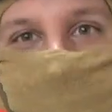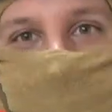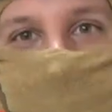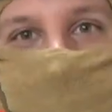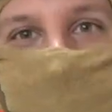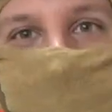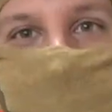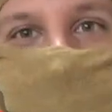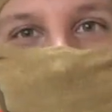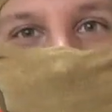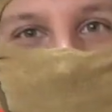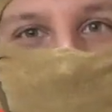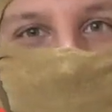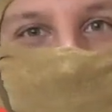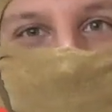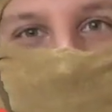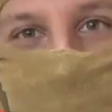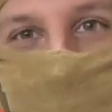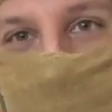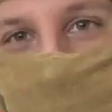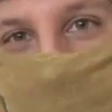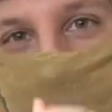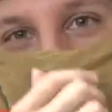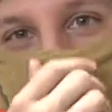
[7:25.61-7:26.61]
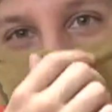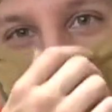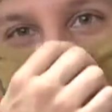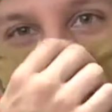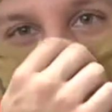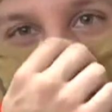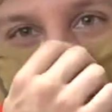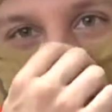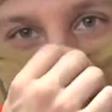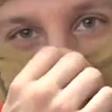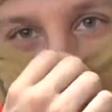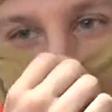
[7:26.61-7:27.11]
hot in
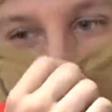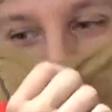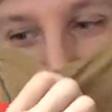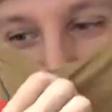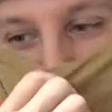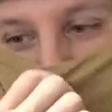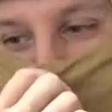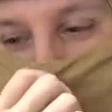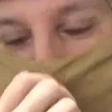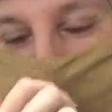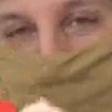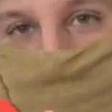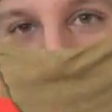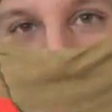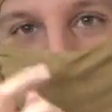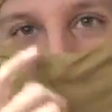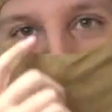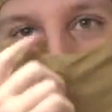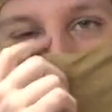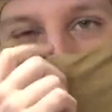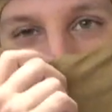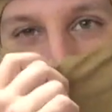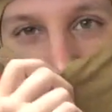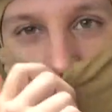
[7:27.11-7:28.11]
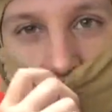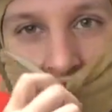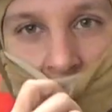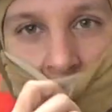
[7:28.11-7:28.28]
the summertime frame, but